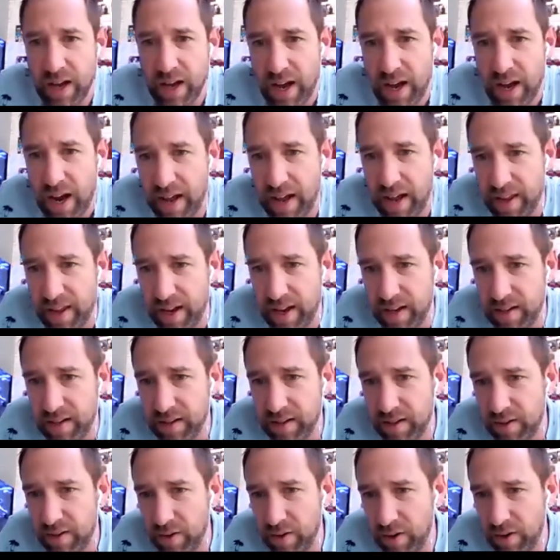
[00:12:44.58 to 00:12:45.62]
And then
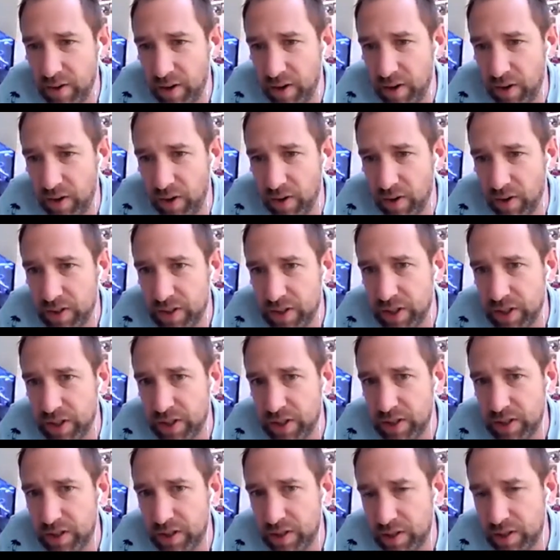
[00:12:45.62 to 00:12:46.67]

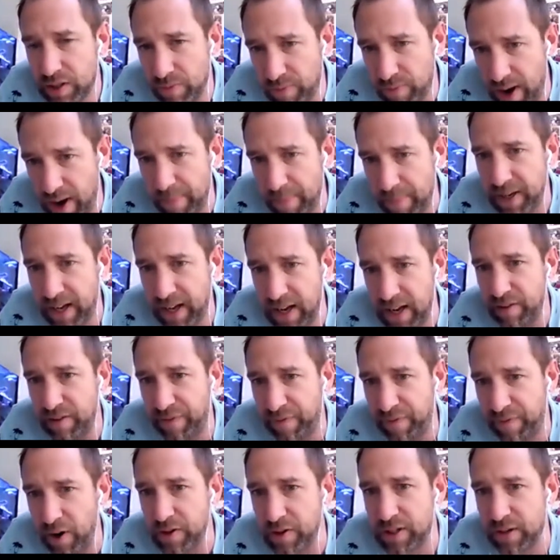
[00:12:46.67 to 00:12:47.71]
to replicate the
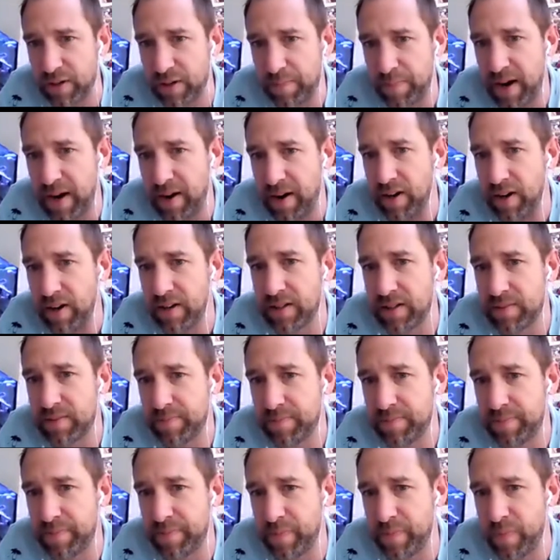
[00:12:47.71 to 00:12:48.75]
photo period,
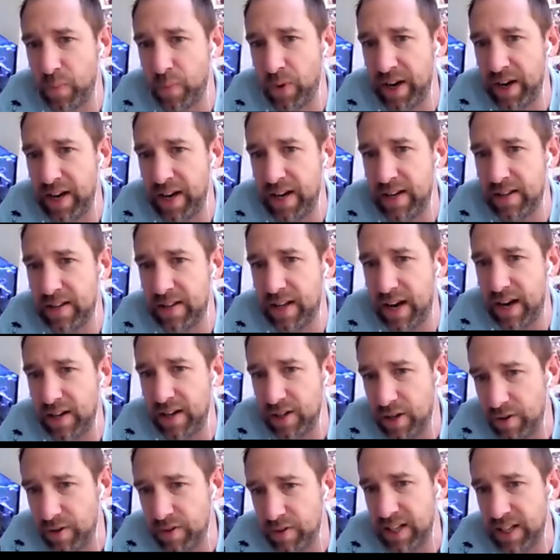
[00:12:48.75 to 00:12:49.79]
we then
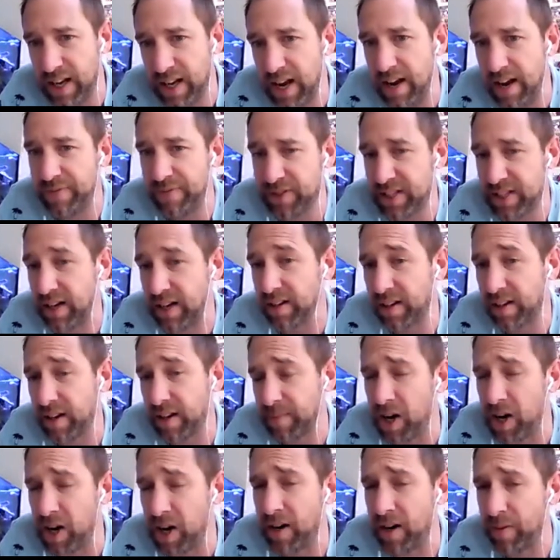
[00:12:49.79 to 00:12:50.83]
use the if sun
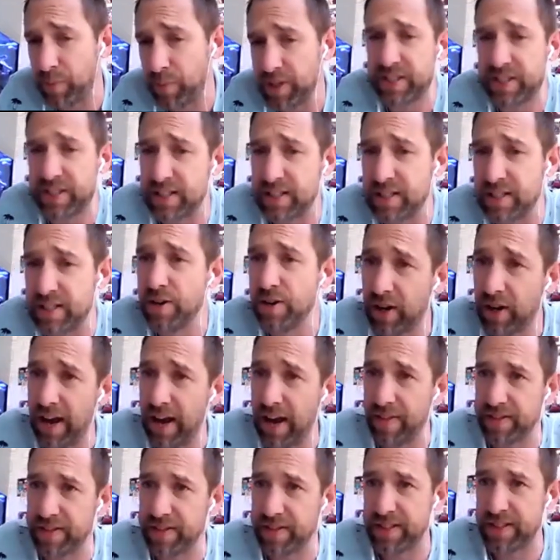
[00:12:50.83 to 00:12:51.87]
command, which says look at
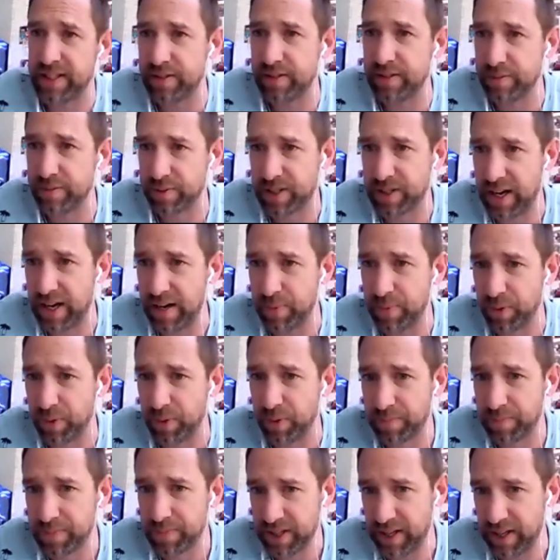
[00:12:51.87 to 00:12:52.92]
the seasonal table.
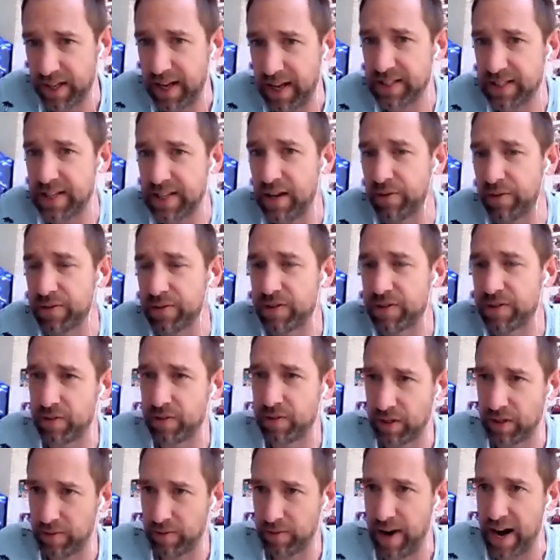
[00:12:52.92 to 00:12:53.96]
So that tells
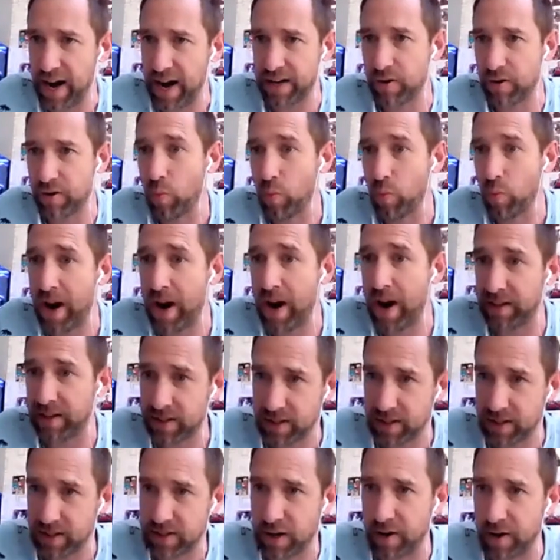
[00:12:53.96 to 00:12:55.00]
the radion when to
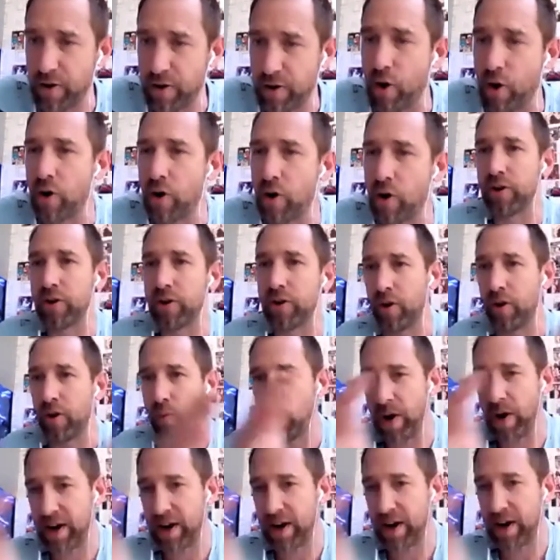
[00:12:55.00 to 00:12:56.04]
turn on and
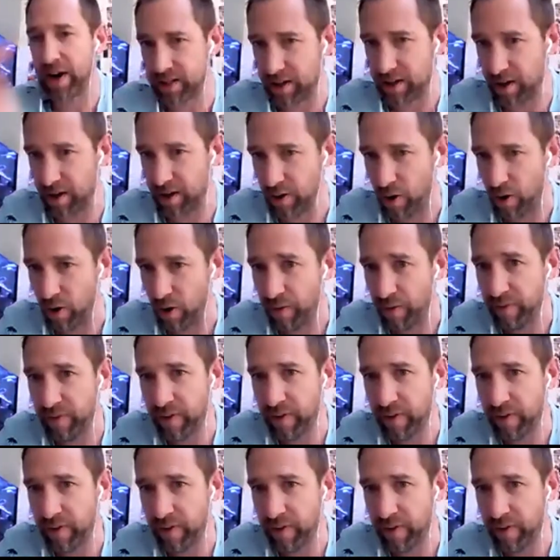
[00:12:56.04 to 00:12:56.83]
when to turn off.